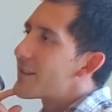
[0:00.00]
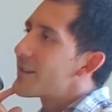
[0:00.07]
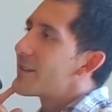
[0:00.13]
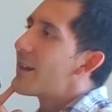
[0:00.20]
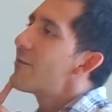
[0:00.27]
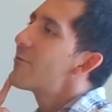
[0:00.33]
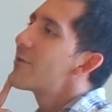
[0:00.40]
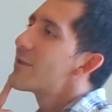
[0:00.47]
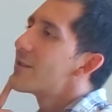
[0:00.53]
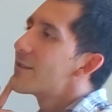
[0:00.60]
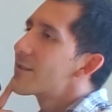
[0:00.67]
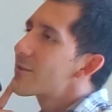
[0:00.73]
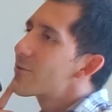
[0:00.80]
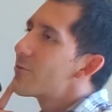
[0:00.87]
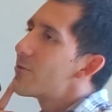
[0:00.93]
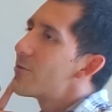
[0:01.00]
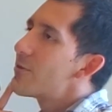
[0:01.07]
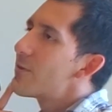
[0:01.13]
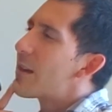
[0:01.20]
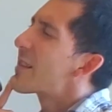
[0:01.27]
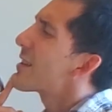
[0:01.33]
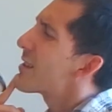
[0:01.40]
That one's
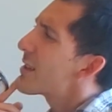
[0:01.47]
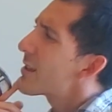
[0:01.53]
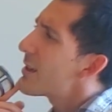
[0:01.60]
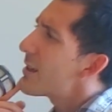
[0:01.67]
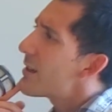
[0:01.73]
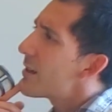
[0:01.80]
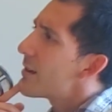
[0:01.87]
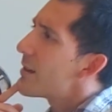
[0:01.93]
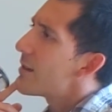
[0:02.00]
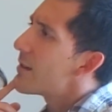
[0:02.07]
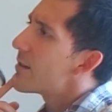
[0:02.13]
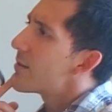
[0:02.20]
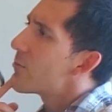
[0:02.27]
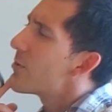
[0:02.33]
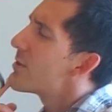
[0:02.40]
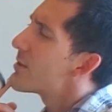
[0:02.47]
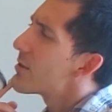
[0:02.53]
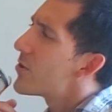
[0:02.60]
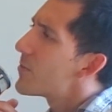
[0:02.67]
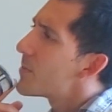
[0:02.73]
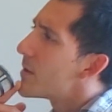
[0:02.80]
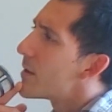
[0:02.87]
cool. I think when is it
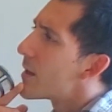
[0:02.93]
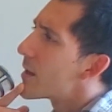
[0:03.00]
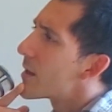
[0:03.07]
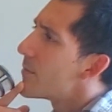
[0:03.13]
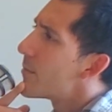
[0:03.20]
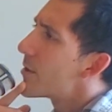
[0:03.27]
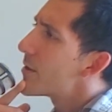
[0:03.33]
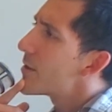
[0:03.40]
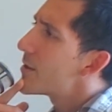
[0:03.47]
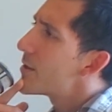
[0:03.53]
open? Like in March?